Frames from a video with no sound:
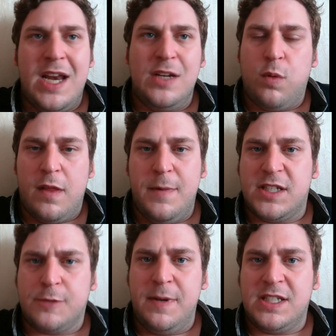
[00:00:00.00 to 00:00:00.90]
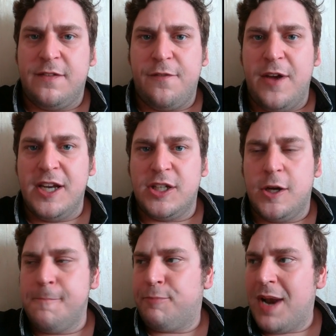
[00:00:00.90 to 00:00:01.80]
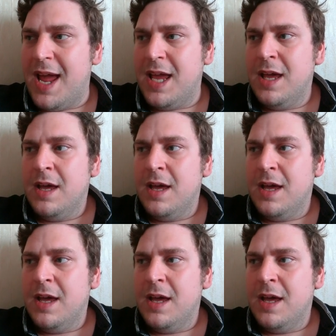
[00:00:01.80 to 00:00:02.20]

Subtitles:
He's one of the most expensive defenders you can play.